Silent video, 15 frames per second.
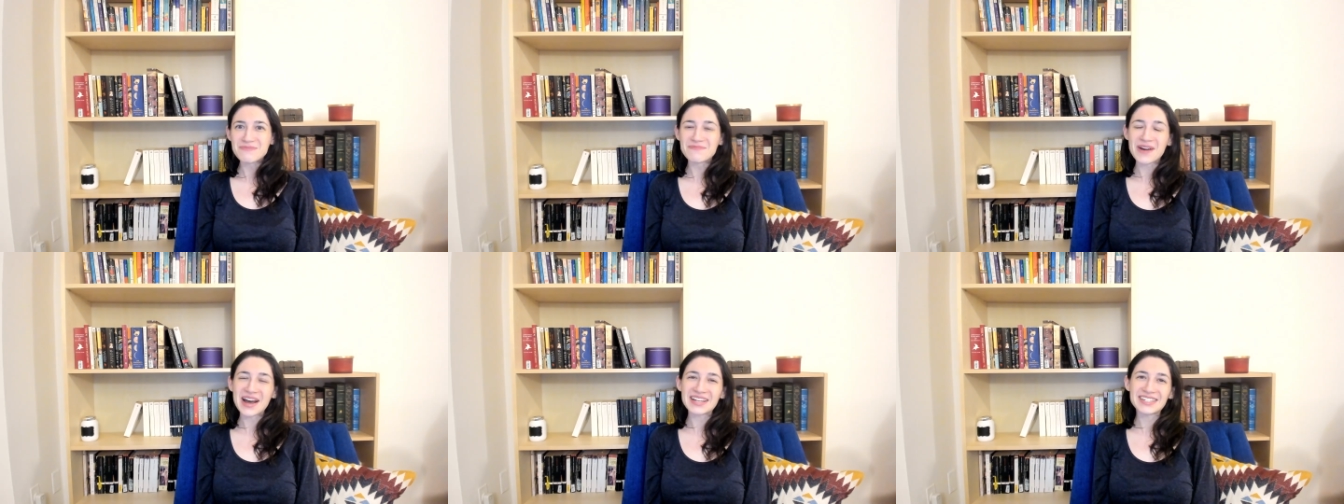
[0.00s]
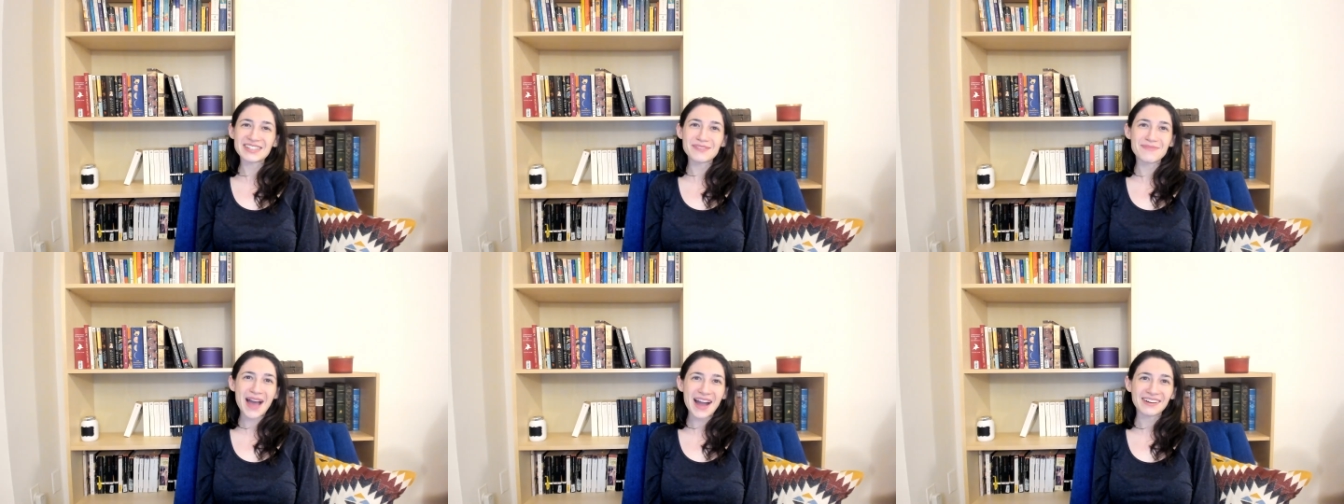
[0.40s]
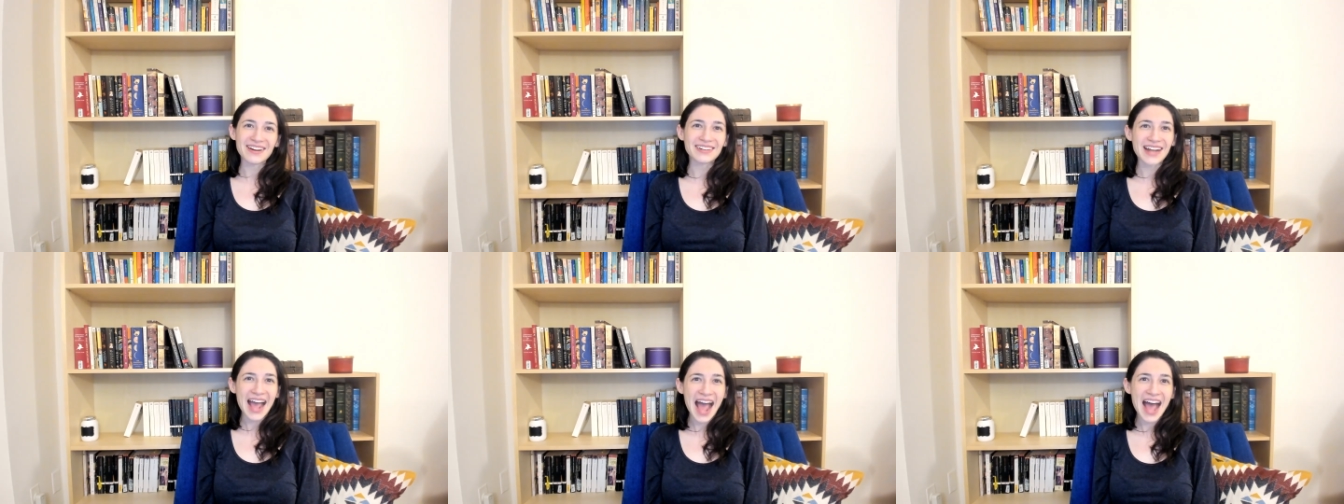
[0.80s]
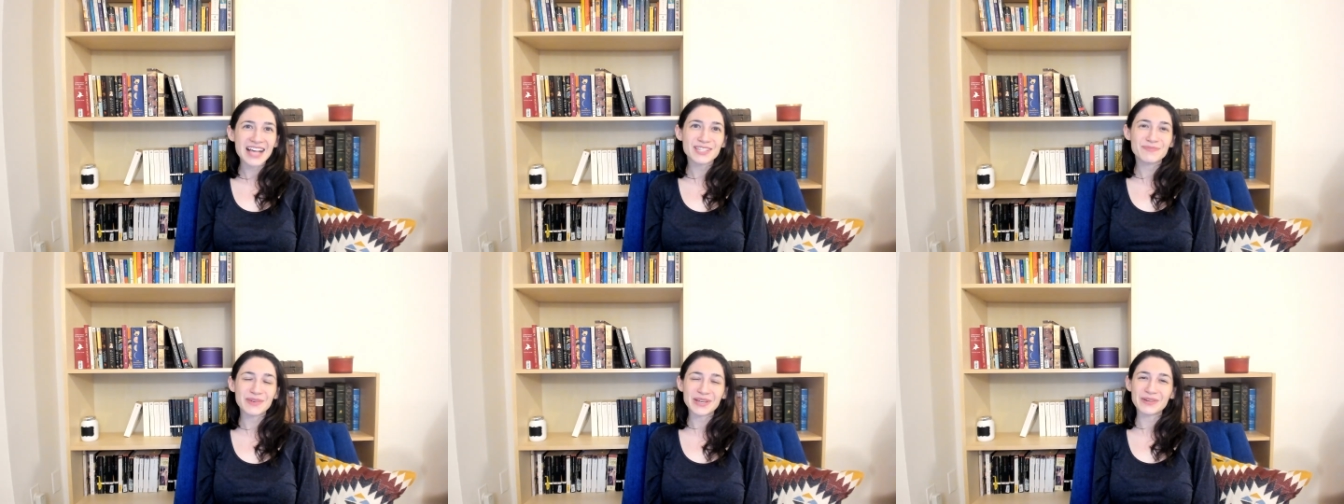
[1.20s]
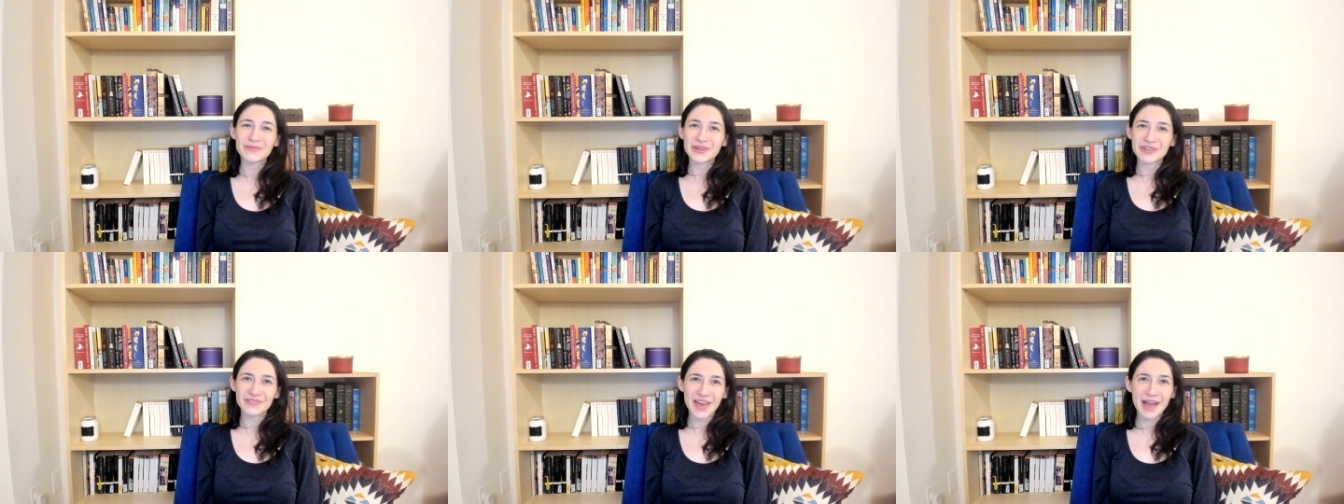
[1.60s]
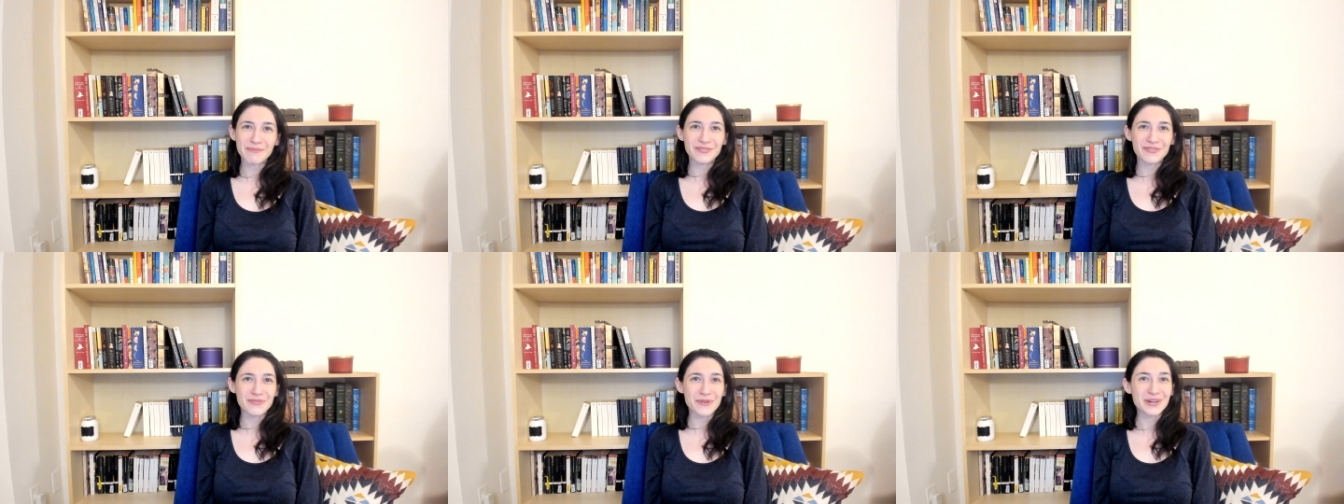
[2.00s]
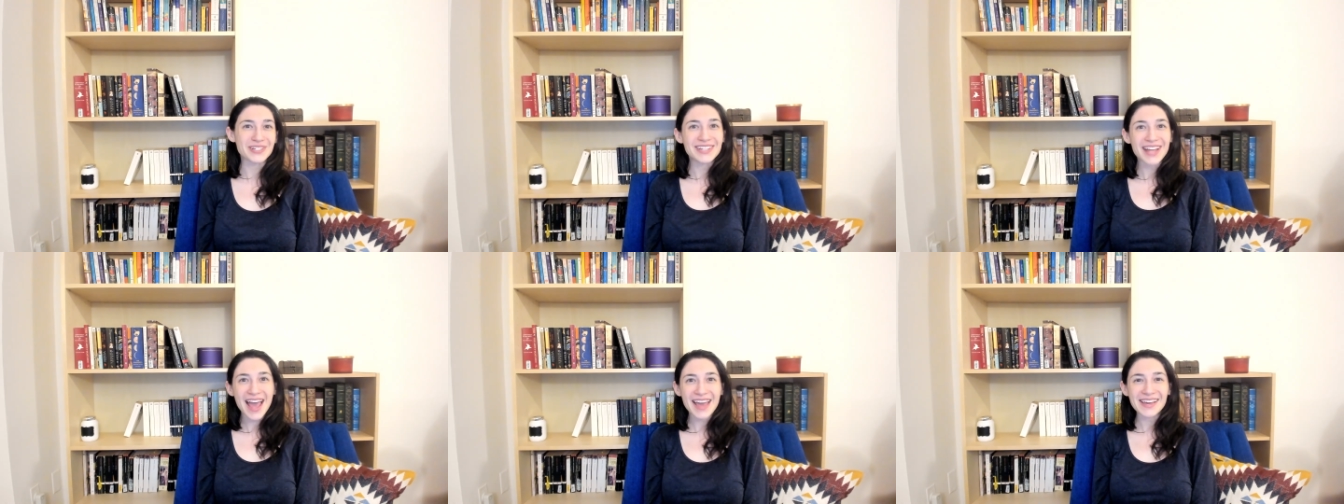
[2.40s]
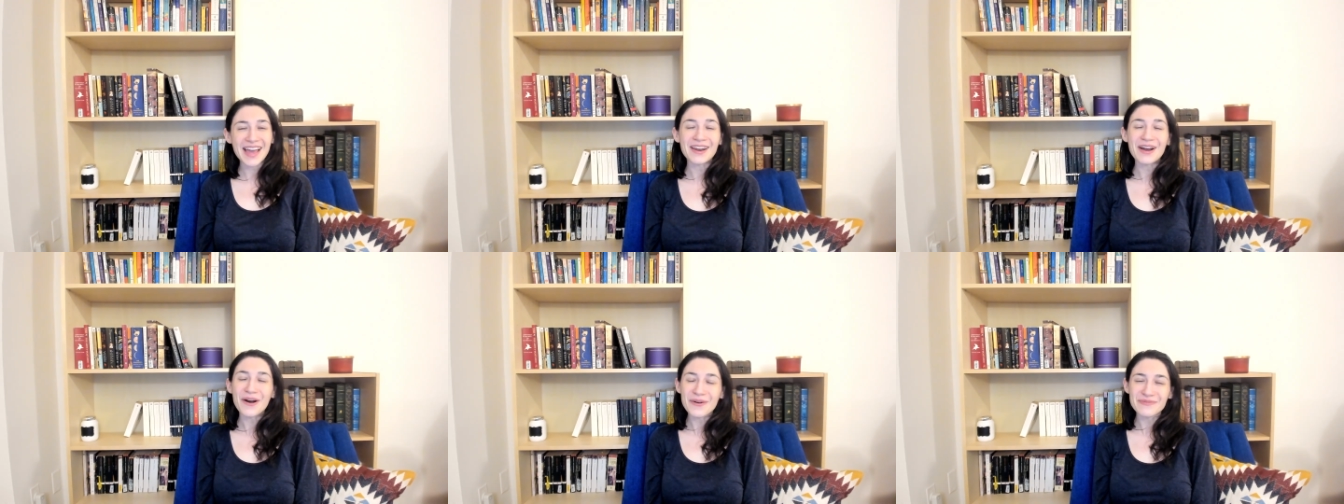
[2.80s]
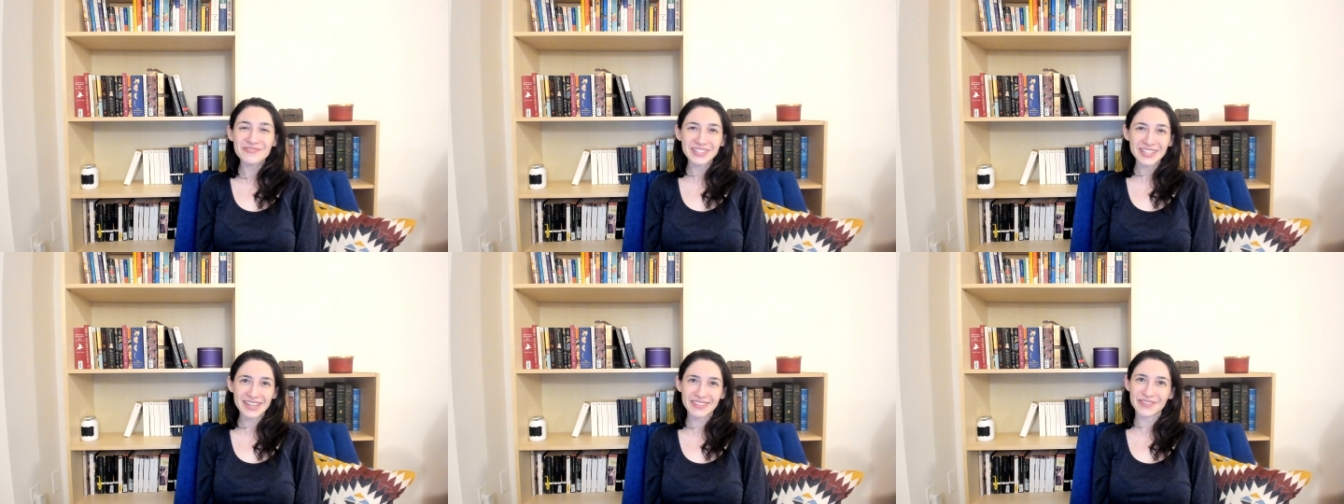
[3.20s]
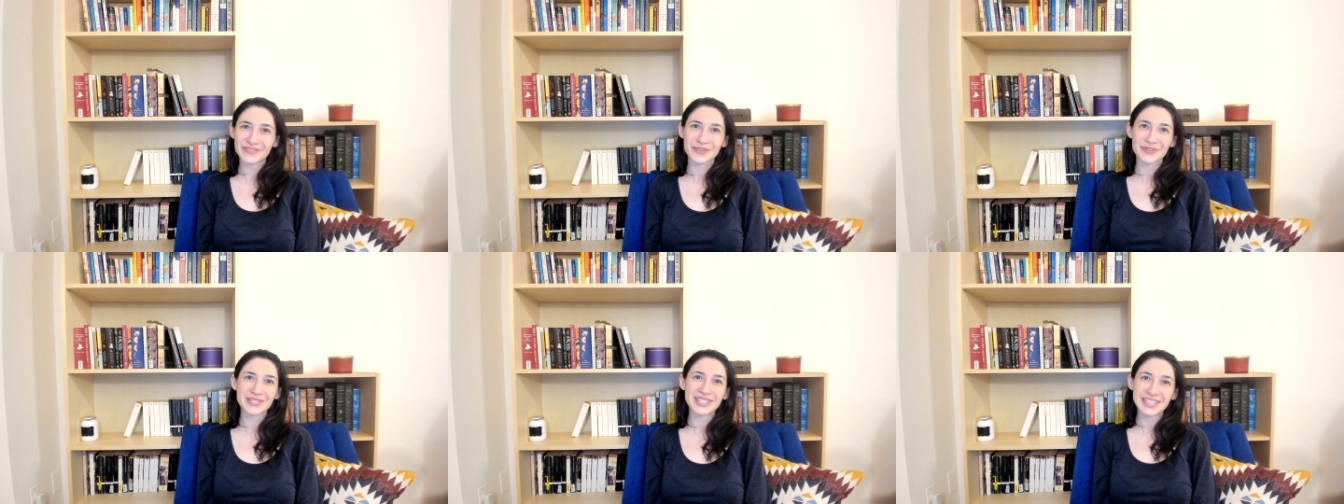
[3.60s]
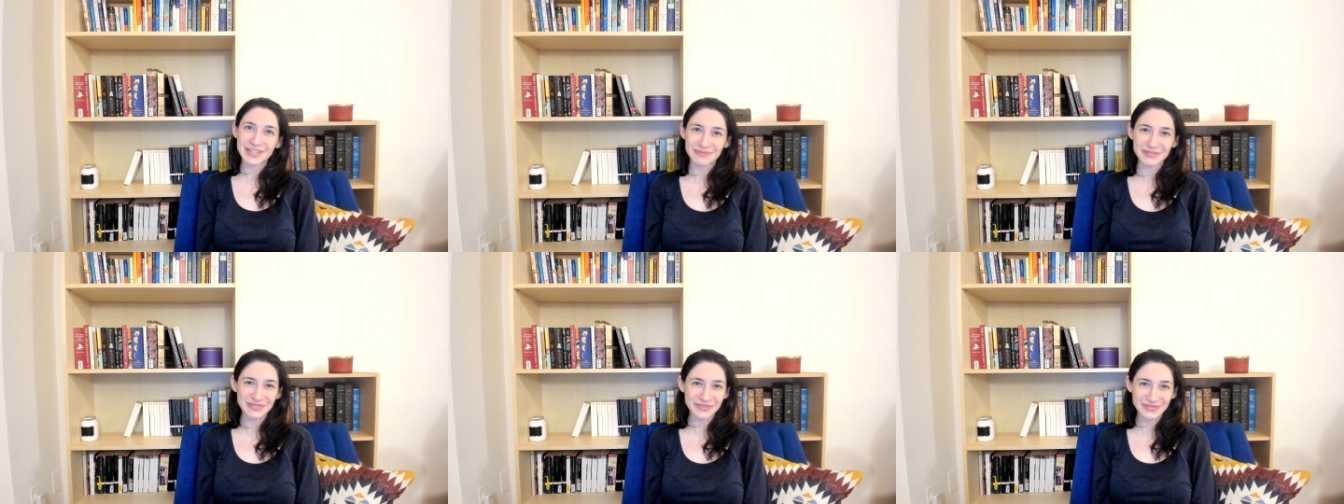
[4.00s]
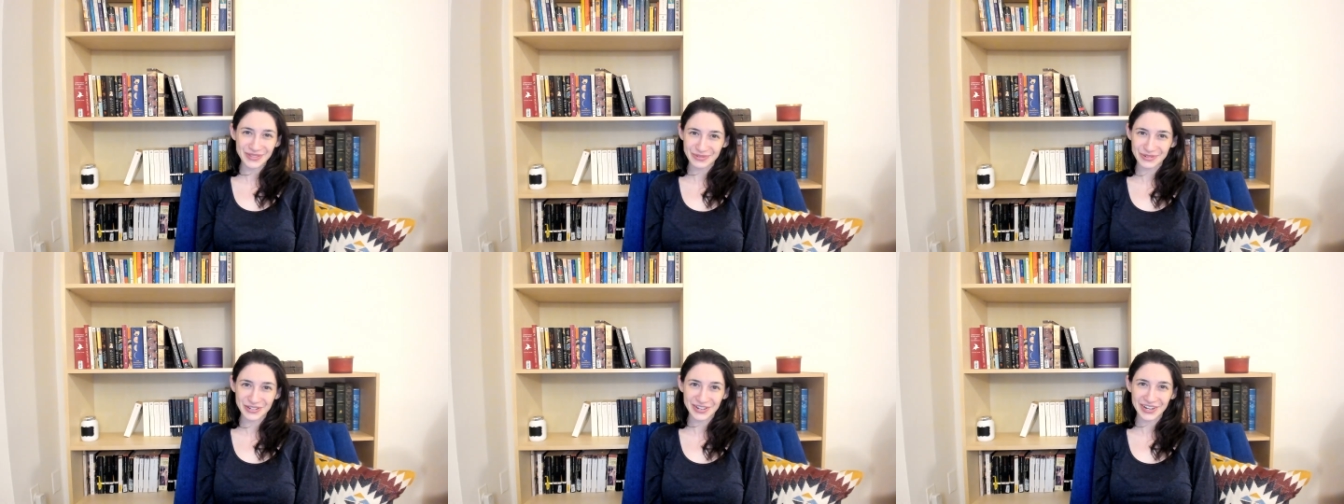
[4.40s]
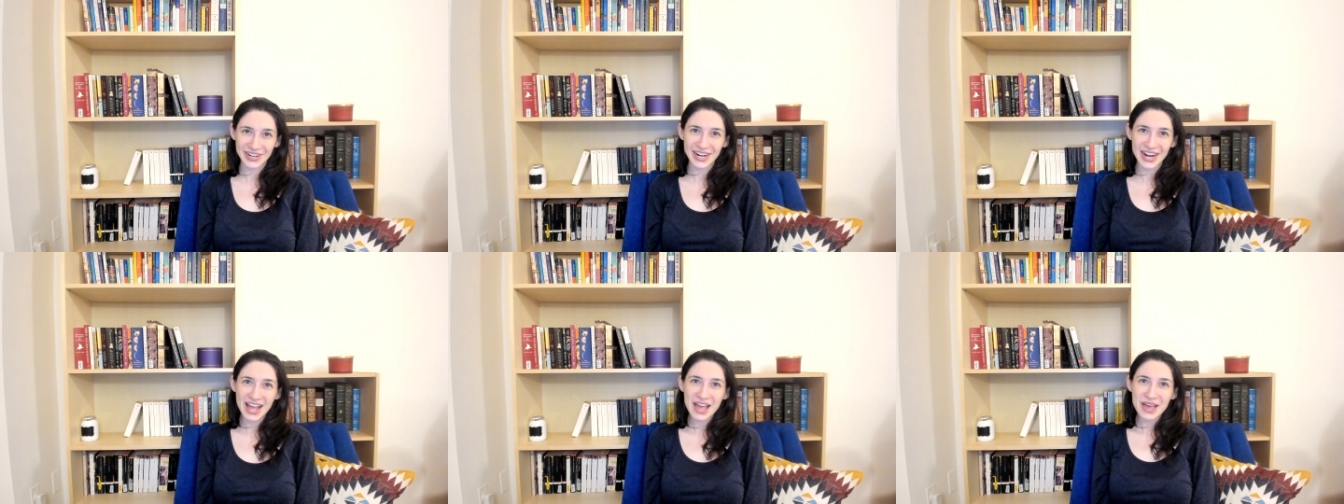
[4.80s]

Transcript: but the background has been revamped for today and hopefully the foreseeable future.